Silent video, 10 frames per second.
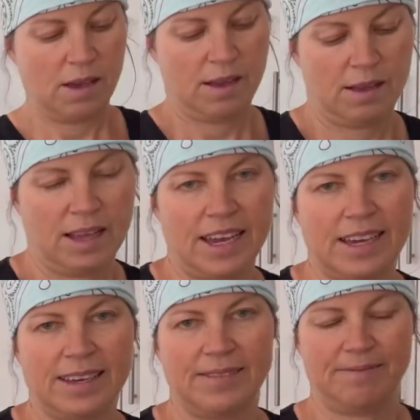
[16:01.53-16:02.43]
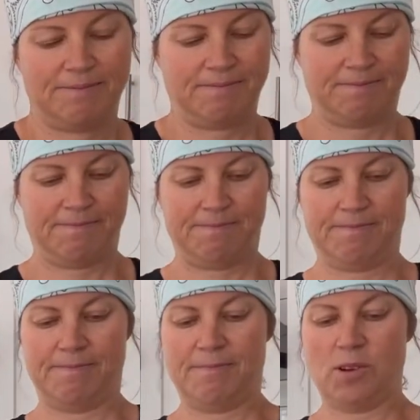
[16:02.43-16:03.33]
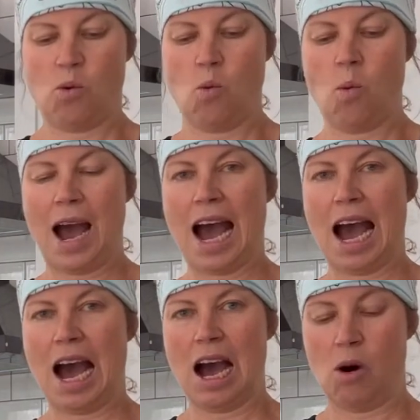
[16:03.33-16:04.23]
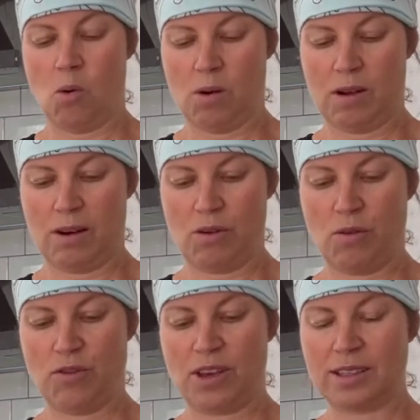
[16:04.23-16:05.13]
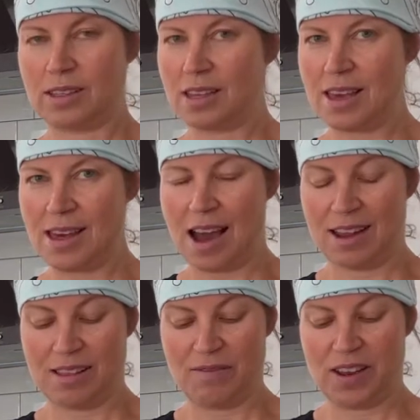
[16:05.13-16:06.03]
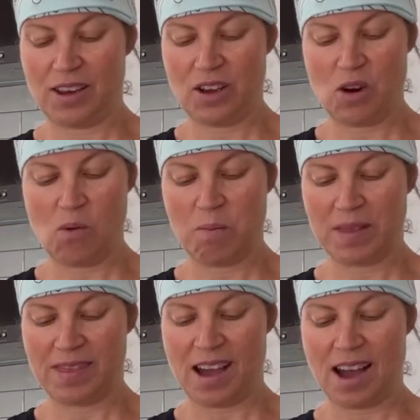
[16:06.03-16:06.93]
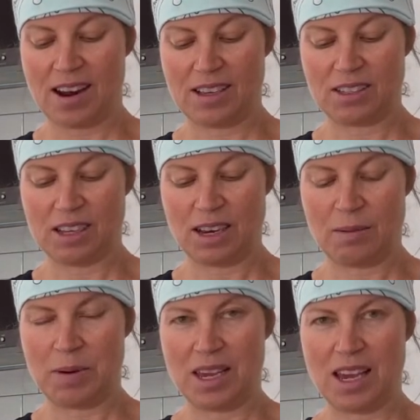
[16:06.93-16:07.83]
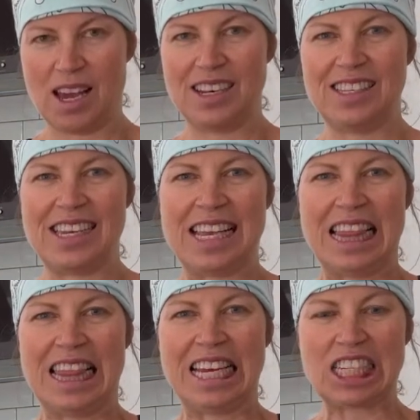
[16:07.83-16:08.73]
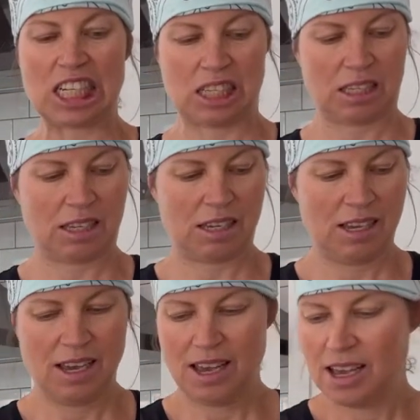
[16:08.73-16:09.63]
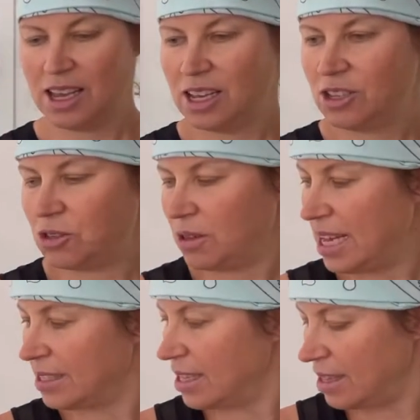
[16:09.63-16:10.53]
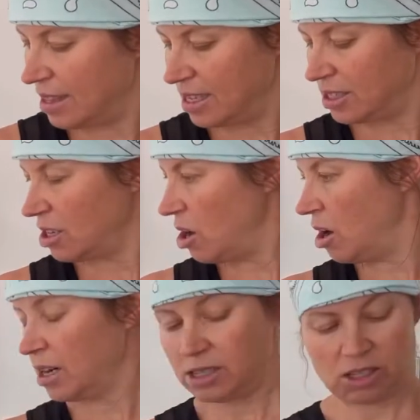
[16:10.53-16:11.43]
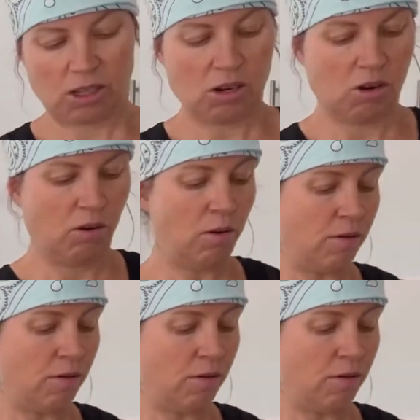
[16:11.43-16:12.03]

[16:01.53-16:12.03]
Like, wow. I don't know if you can see that in the video, but that is going to be delicious. So let's get this on a stove.